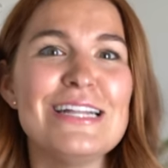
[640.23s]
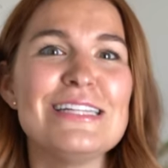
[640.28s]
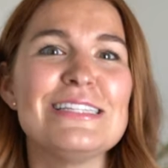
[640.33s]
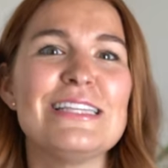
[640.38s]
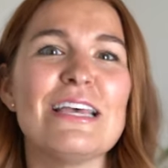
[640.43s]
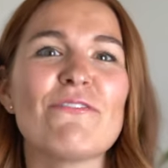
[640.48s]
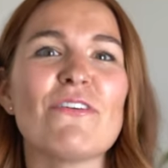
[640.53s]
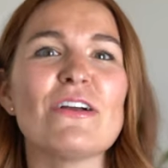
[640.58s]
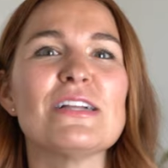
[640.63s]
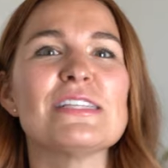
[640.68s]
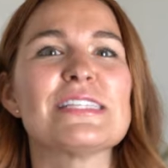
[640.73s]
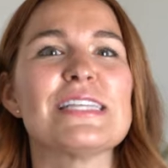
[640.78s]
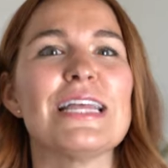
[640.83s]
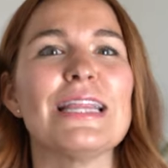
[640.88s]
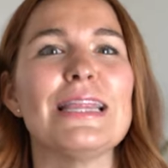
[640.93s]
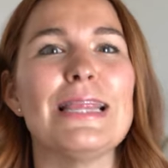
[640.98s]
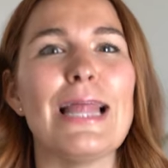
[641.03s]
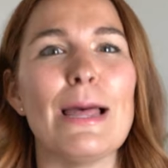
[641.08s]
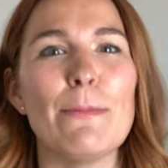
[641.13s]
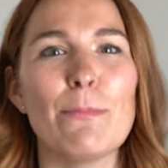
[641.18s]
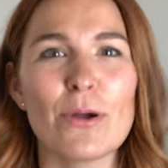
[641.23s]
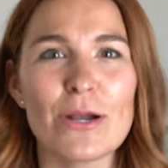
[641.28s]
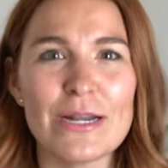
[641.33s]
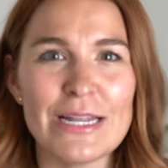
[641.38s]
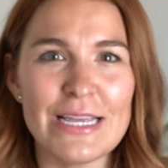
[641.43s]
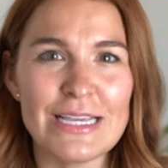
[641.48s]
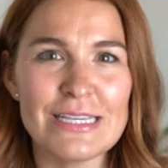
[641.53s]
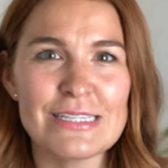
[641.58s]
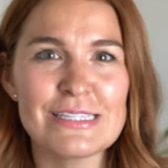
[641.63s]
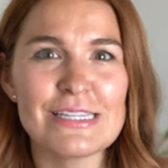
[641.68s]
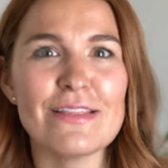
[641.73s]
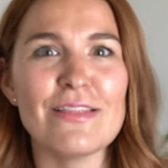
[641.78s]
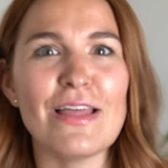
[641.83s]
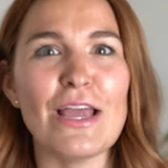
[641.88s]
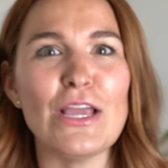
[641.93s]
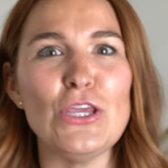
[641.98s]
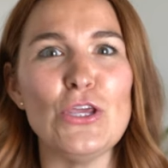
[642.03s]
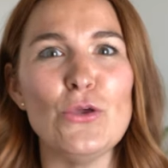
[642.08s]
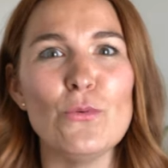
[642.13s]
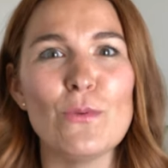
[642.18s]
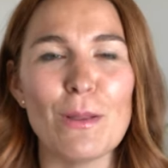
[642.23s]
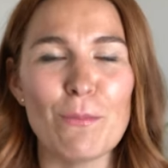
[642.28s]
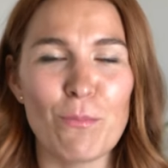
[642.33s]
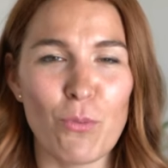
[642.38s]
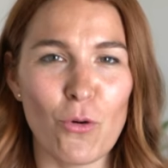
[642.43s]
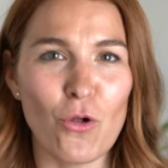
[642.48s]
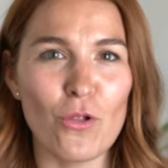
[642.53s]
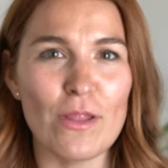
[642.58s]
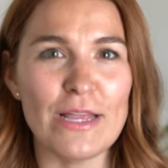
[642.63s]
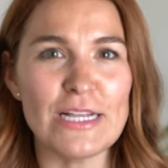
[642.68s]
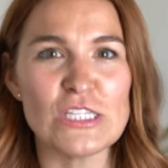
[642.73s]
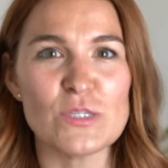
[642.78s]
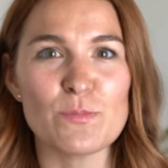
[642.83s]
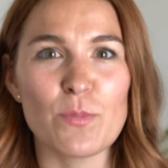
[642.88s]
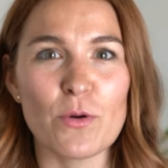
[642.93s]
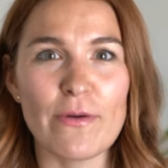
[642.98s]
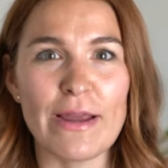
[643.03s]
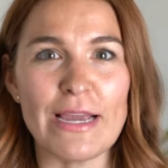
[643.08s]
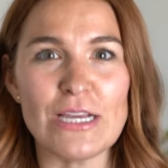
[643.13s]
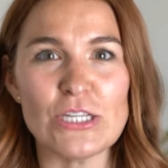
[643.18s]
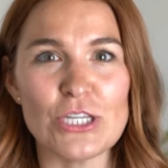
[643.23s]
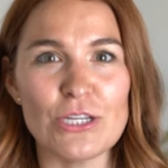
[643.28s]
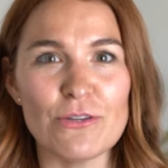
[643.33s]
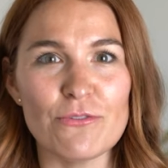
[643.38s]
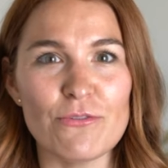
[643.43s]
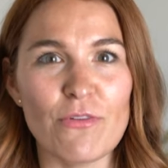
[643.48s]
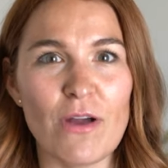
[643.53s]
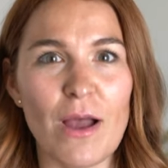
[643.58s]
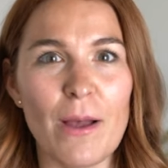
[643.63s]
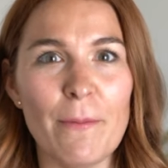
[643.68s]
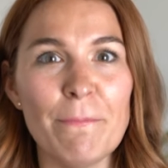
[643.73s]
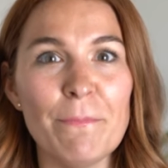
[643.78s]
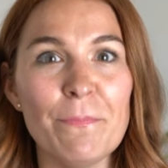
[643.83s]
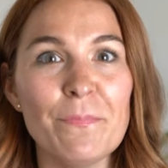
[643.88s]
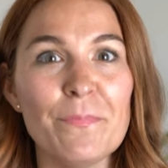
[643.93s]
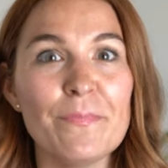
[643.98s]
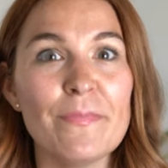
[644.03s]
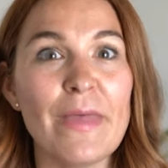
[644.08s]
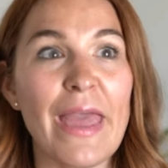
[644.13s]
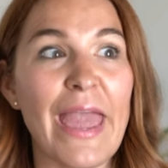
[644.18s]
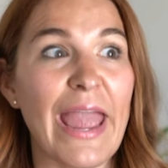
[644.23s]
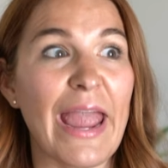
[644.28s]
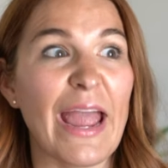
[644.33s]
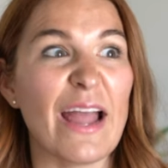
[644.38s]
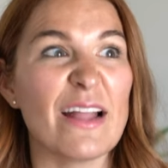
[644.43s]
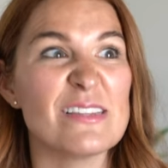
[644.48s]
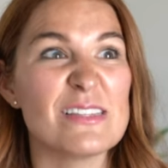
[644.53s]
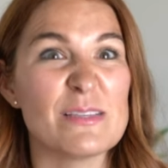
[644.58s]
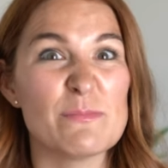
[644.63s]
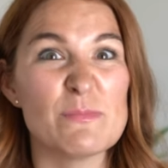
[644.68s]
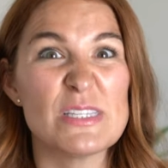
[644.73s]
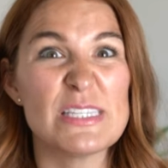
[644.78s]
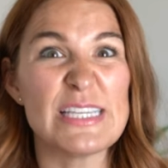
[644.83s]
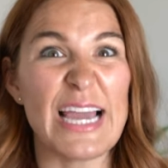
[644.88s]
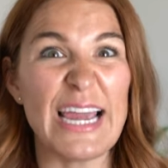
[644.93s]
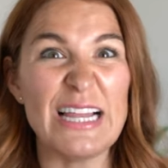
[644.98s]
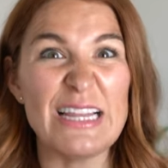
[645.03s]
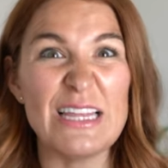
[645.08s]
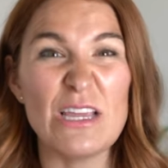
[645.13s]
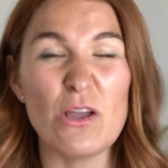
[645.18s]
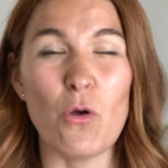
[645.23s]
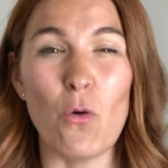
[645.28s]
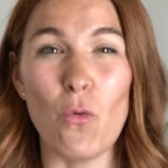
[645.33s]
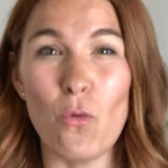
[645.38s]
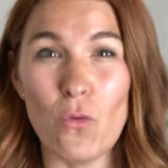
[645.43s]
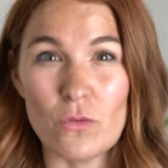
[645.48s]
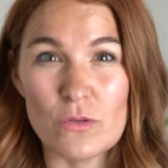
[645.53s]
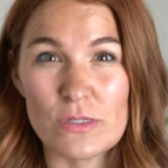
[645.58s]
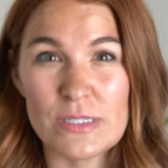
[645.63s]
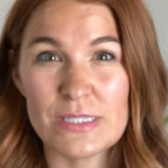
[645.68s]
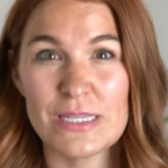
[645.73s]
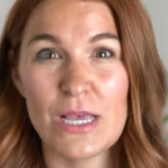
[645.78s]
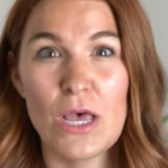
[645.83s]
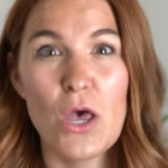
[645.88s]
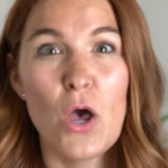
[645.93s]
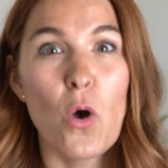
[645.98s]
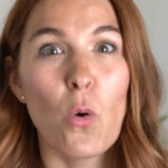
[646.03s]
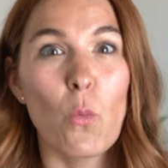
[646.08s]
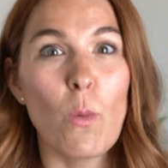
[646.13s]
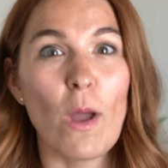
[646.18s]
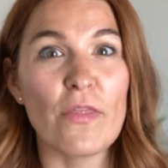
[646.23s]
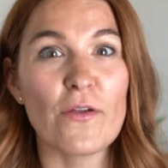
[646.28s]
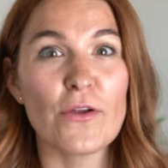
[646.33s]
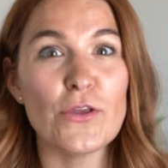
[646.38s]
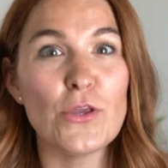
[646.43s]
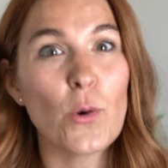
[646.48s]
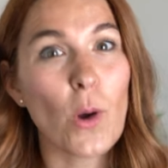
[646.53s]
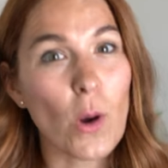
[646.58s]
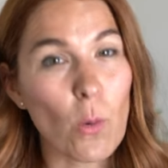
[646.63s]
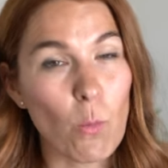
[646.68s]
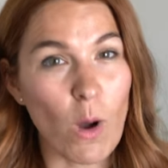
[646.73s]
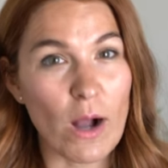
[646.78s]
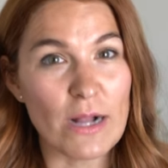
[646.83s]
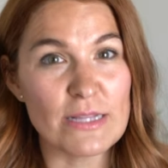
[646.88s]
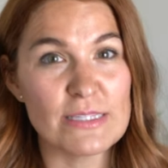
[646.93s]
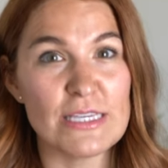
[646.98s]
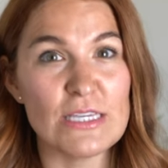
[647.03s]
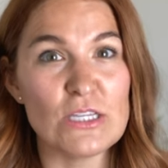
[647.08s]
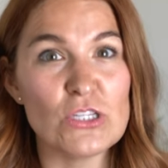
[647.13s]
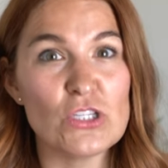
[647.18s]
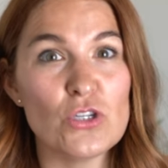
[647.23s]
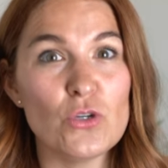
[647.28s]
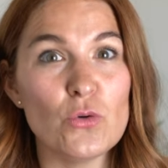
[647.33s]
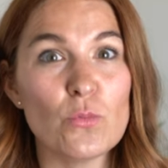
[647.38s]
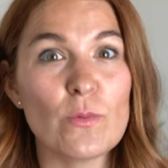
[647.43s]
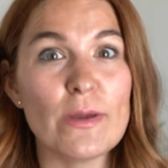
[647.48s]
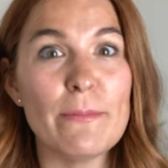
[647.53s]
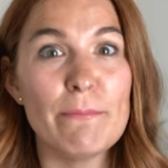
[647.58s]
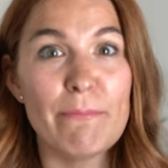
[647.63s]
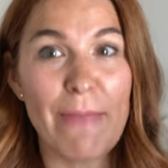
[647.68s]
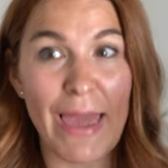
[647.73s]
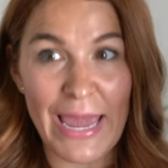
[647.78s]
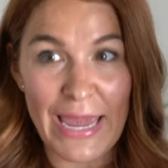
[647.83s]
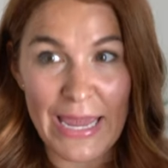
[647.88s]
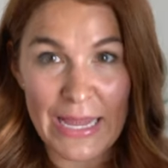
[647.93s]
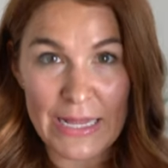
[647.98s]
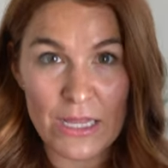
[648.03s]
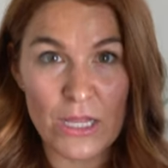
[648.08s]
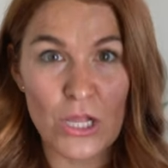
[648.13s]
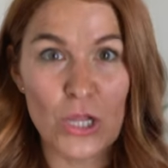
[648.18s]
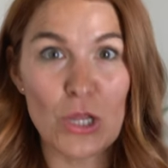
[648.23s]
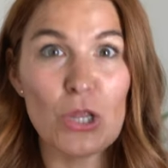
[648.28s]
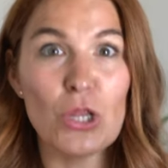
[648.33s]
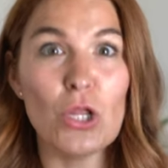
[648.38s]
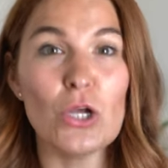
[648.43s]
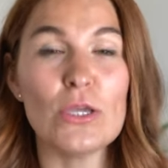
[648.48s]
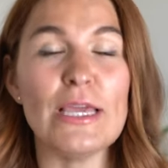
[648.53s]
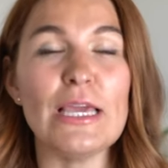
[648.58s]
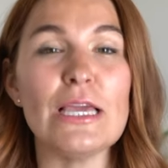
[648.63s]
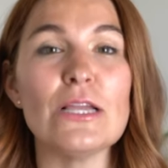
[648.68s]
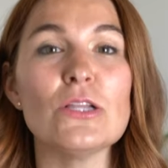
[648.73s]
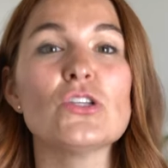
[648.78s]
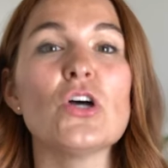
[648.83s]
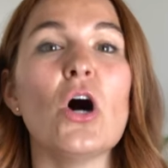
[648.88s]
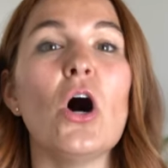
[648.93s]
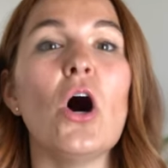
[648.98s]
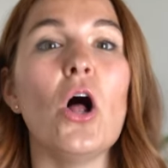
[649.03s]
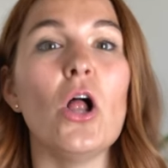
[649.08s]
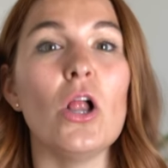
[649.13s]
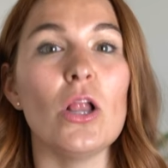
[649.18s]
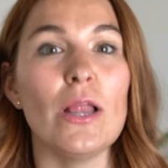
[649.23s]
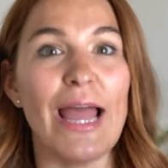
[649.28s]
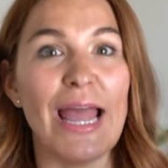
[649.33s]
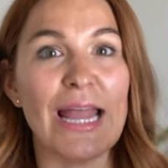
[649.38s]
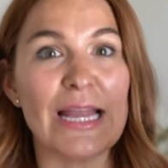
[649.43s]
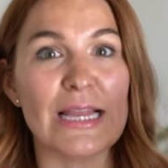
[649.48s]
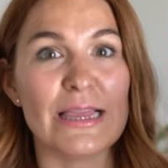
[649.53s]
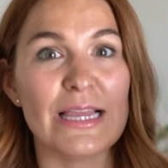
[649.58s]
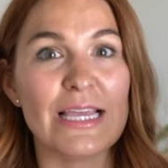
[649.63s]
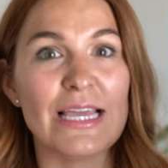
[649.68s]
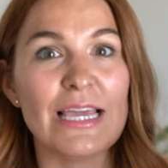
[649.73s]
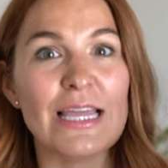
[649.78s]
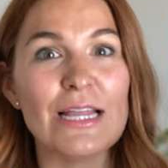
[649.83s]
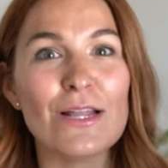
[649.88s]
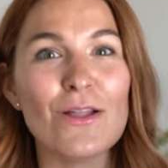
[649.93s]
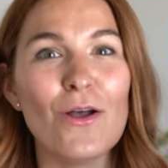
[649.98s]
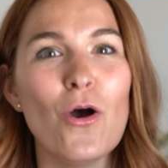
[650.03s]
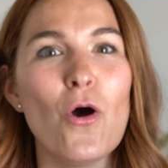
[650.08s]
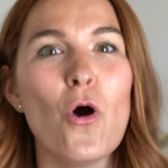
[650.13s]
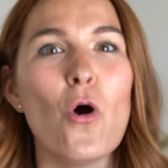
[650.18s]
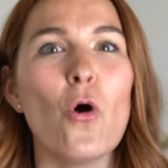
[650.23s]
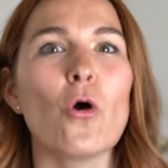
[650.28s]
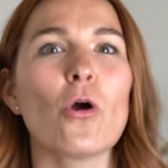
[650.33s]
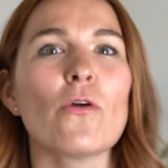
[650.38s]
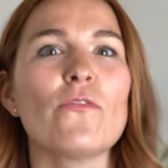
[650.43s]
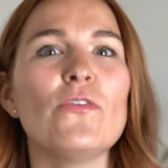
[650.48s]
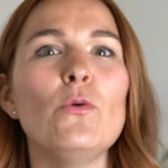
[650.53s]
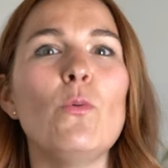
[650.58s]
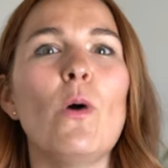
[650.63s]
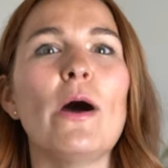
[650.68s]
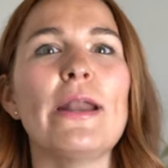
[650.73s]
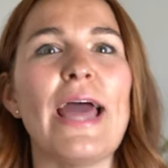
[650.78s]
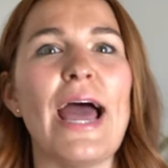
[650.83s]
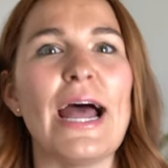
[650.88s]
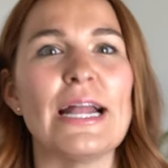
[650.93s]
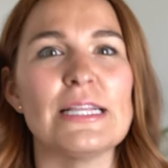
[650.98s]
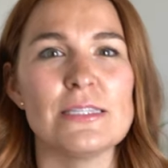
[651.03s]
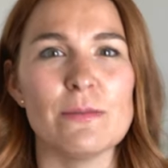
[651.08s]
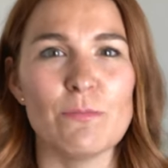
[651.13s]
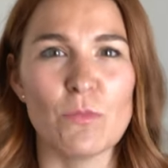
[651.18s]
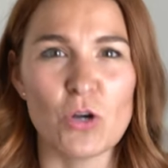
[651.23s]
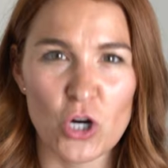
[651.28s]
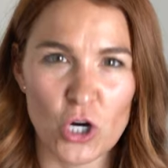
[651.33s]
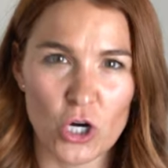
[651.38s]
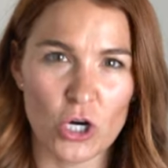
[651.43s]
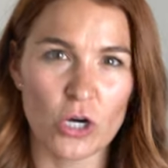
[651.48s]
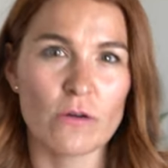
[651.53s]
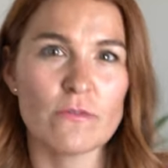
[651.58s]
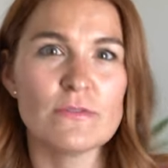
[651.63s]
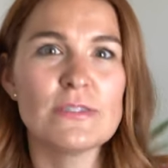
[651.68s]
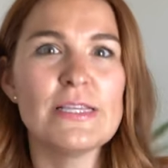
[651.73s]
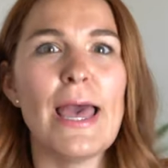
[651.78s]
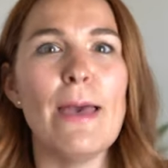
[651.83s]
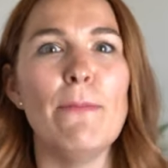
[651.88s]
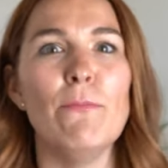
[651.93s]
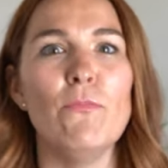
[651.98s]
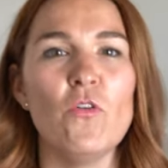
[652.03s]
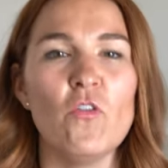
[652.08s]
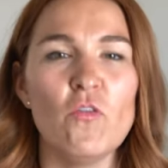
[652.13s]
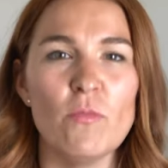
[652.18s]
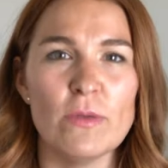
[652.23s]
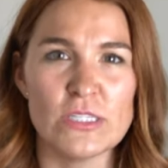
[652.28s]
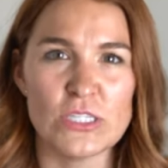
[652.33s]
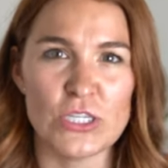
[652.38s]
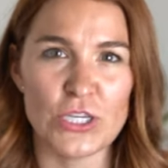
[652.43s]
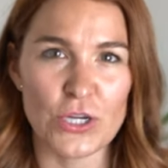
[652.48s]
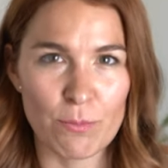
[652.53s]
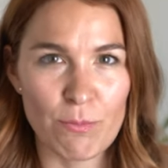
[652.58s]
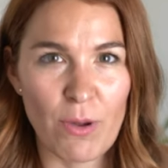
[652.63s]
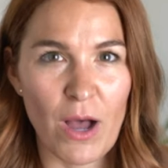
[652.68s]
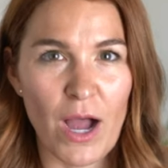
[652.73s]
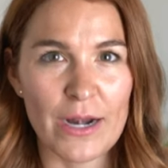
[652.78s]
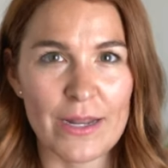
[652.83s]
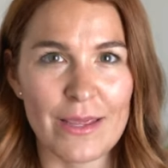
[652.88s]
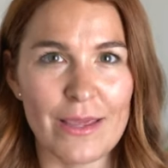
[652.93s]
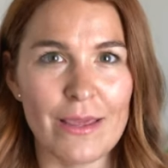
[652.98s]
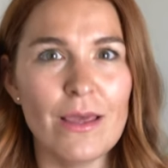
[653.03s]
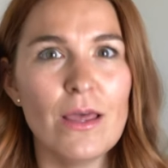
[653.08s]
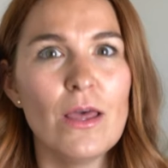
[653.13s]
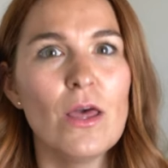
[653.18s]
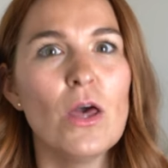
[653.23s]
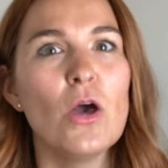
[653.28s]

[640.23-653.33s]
different celebrities that you can pull inspiration from, and some styling goals whether you are wanting to remain looking tall and lean, or if you want to add some curves and movements to your body,